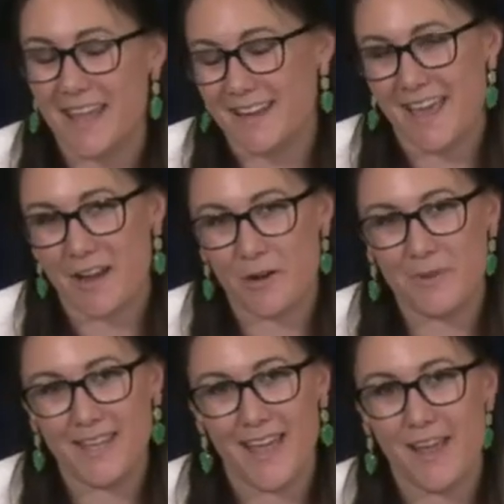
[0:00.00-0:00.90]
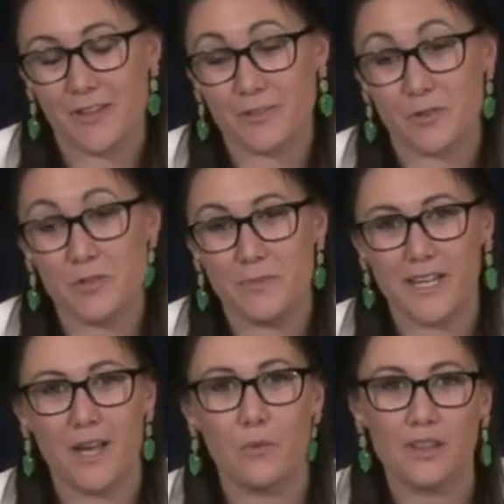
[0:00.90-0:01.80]
and NRPA on social
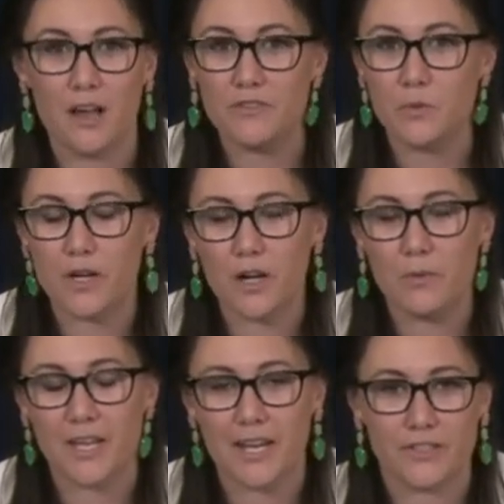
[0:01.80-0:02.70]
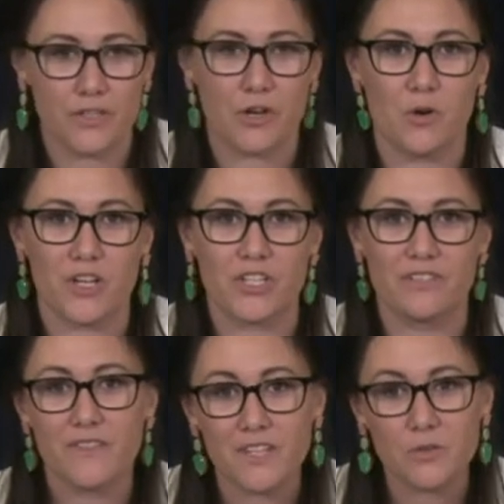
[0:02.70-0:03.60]
media. We love Twitter. We can answer your
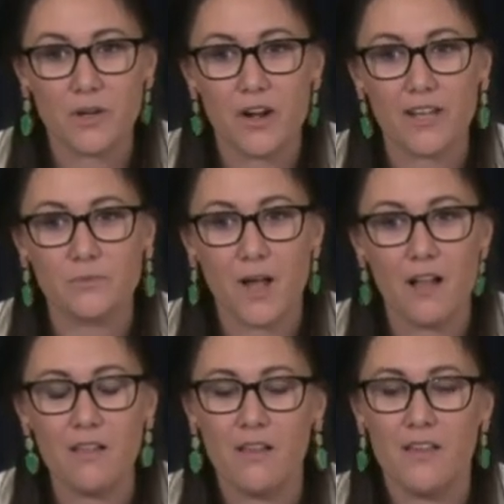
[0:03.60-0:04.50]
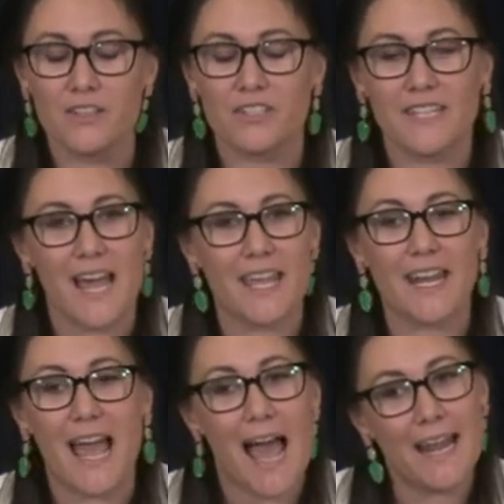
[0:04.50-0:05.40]
questions via Twitter as well. Just tag
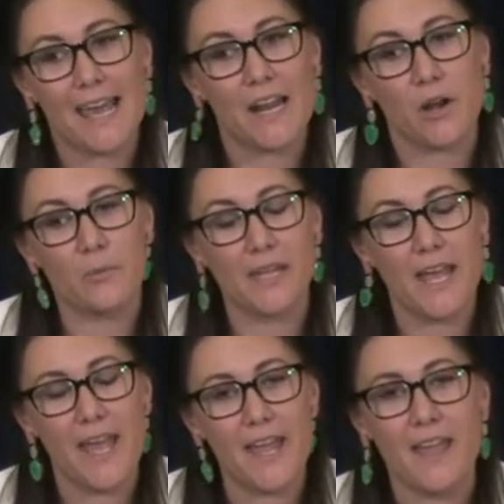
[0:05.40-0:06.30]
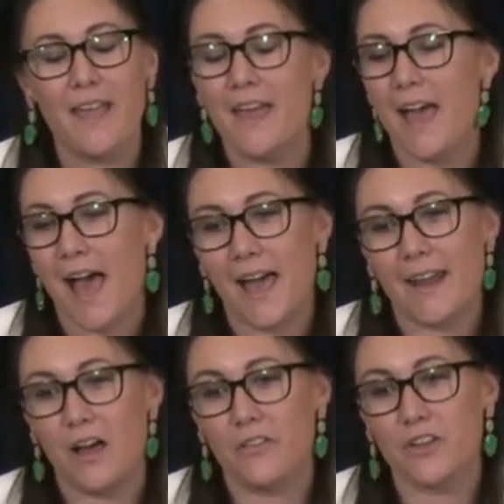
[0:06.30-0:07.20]
it at NRPA, at
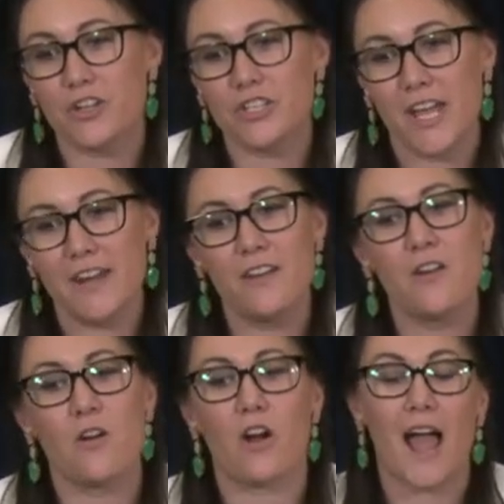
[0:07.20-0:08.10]
HealthierGen, or